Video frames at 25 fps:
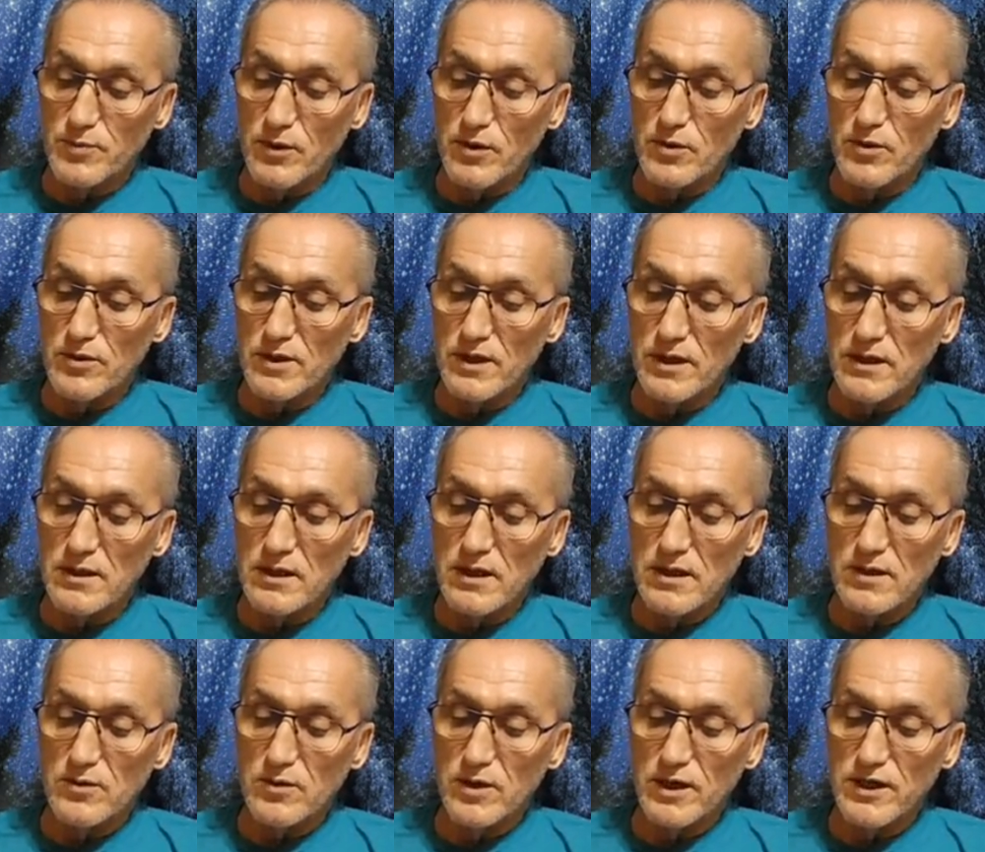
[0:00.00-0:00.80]
They
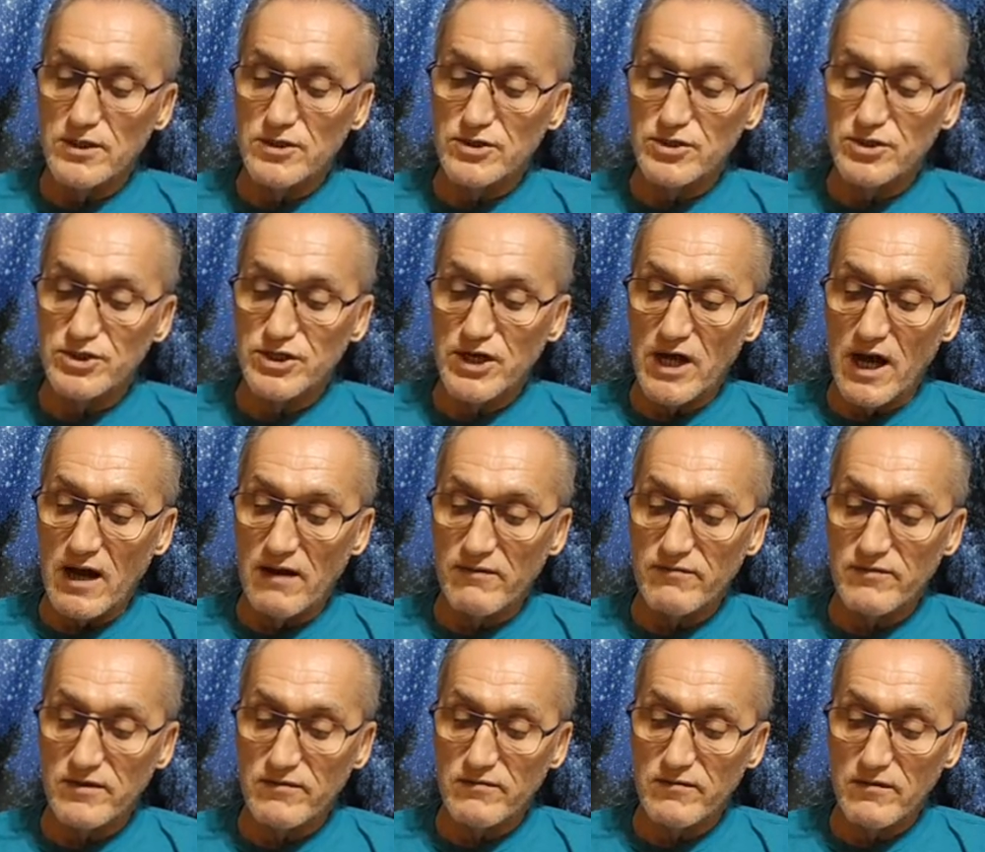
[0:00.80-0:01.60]
darted
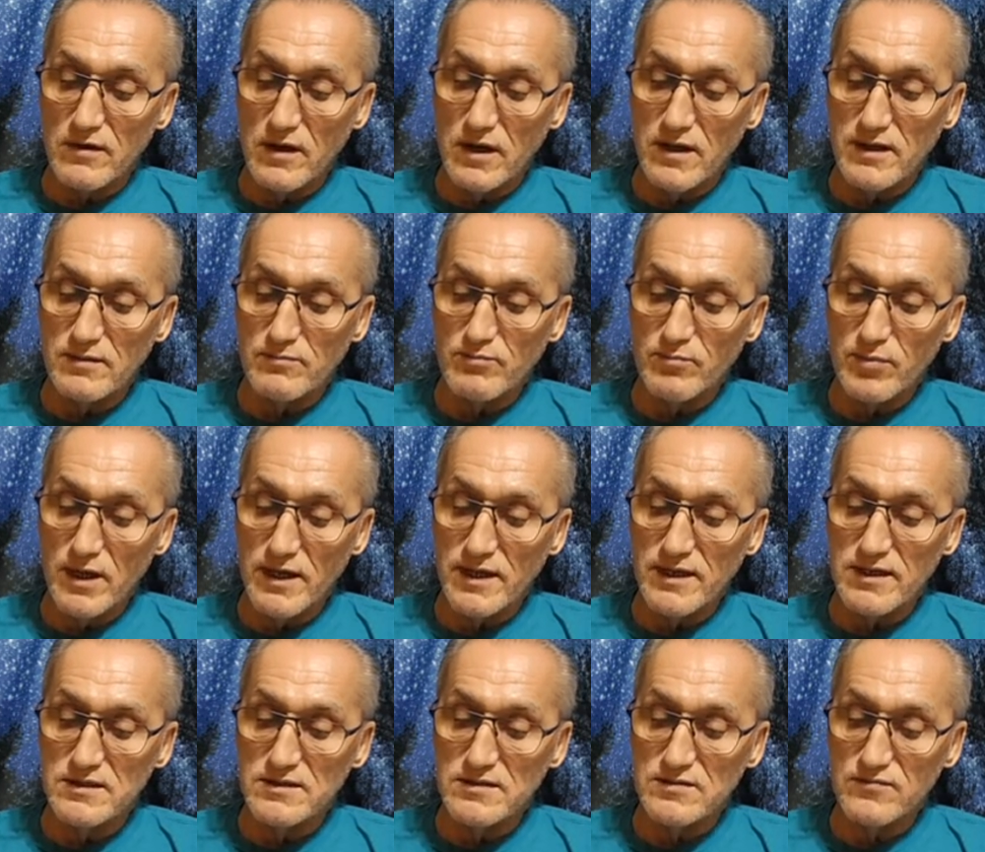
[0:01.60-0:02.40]
everywhere in the
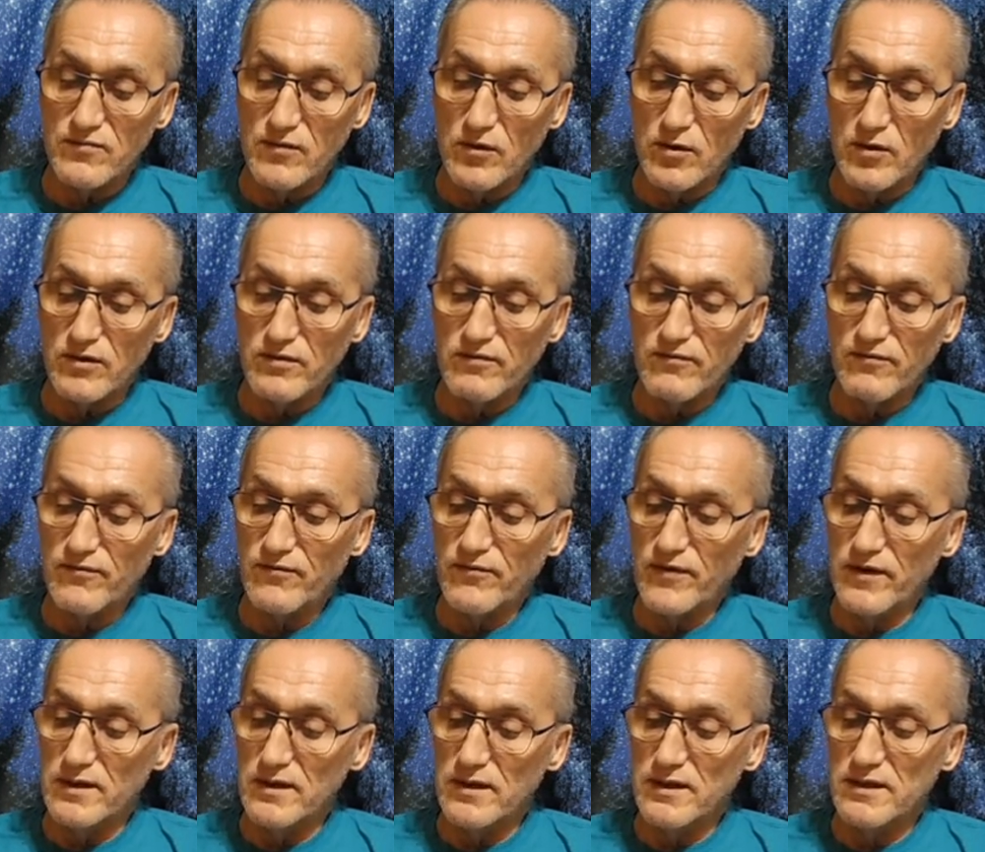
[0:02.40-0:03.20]
room, and all
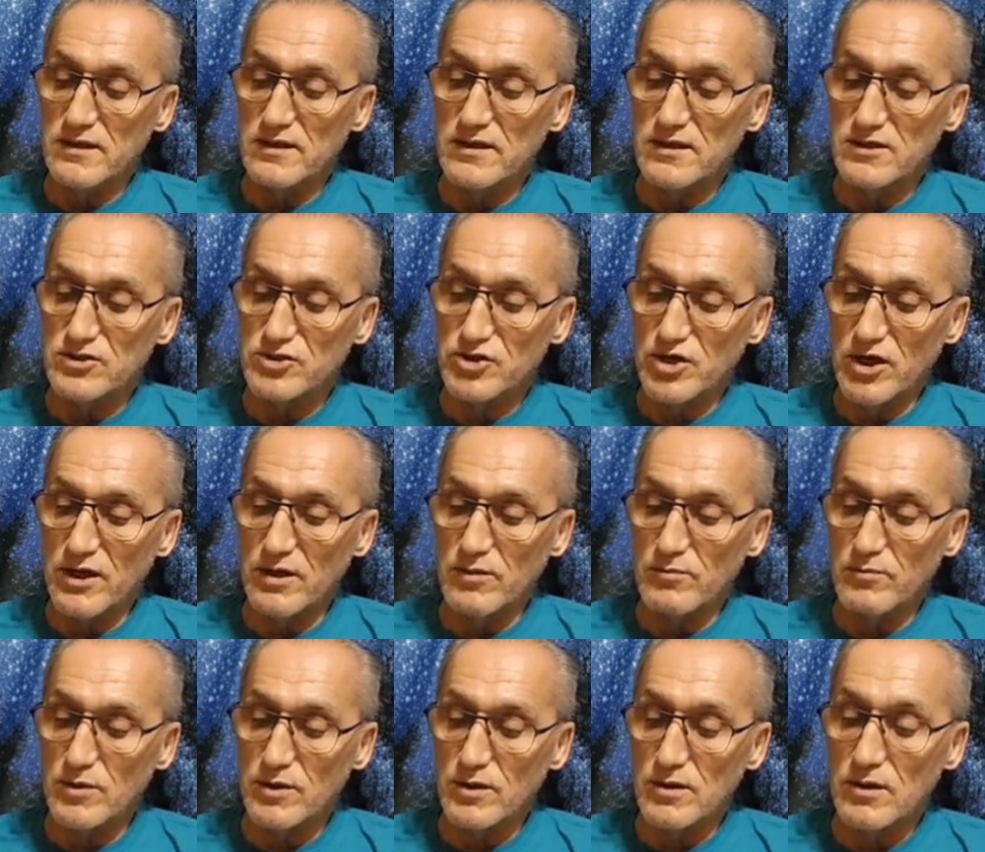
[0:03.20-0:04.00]
became a
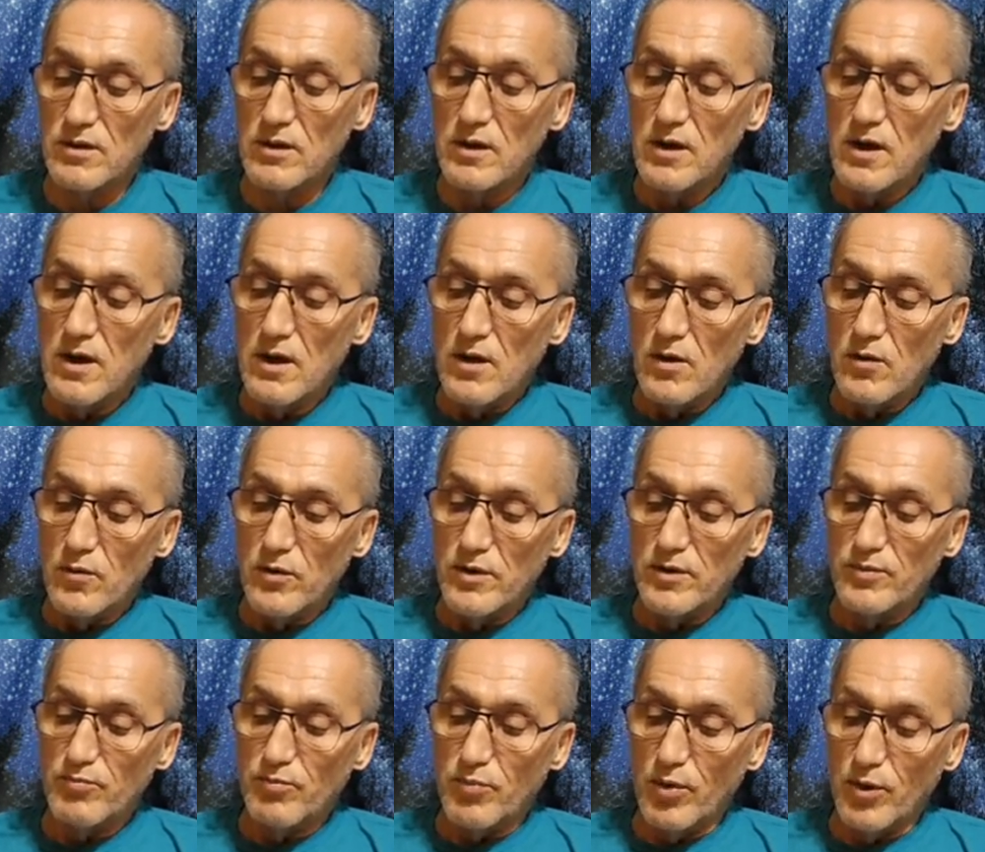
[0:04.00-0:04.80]
blaze of
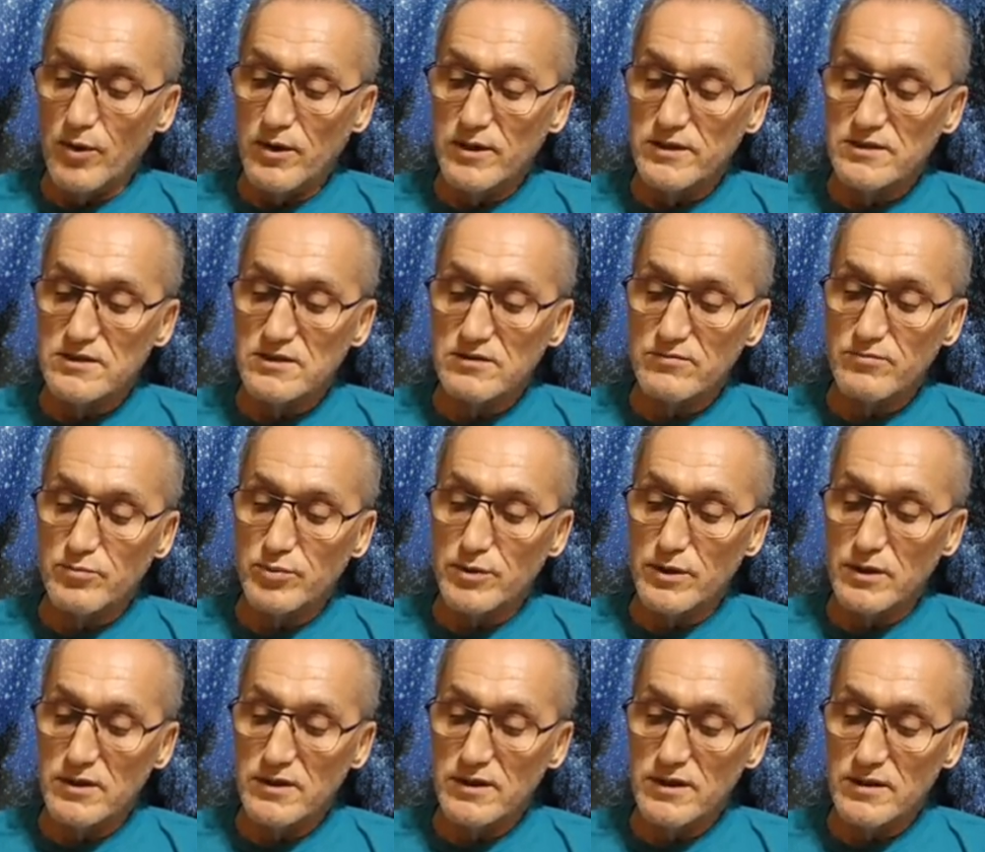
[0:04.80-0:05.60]
rainbow lights
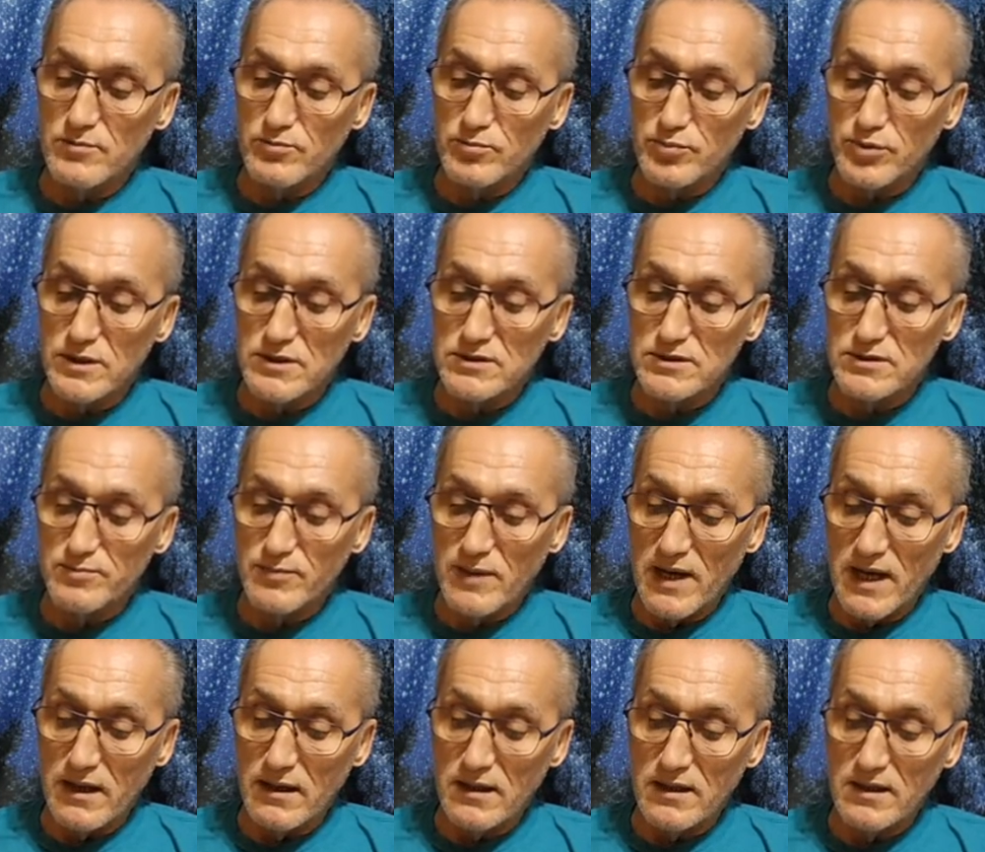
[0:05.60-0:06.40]
pulsating with
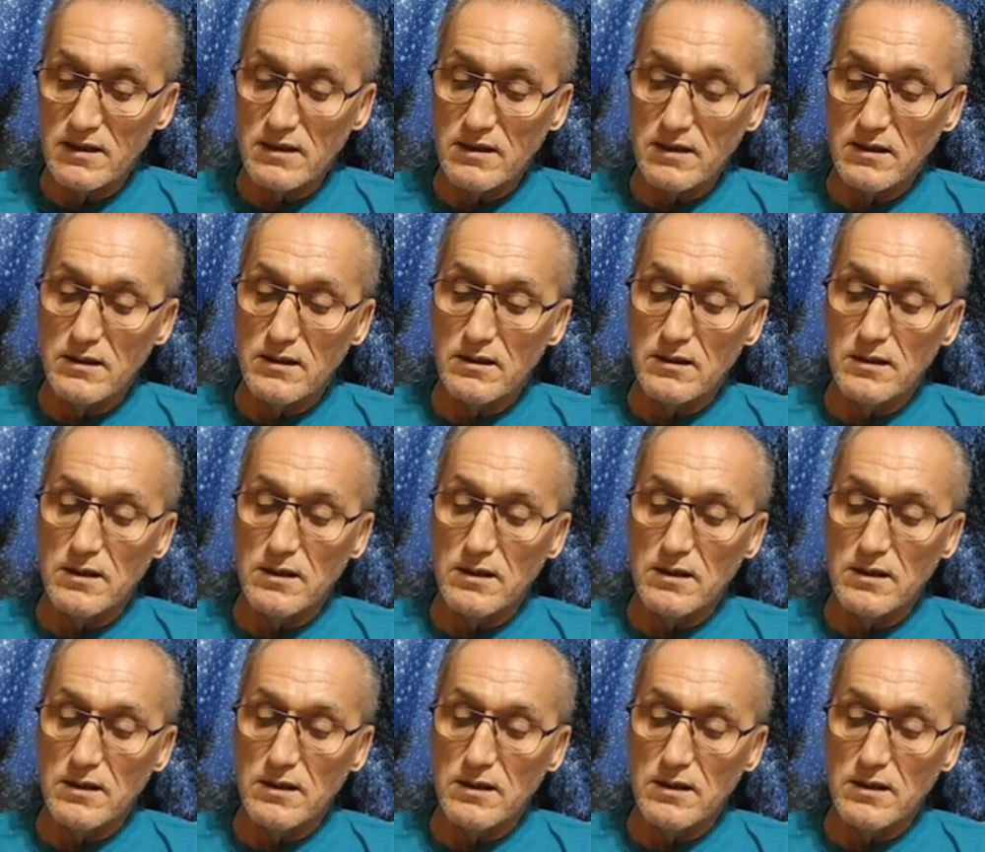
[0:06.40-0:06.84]
life.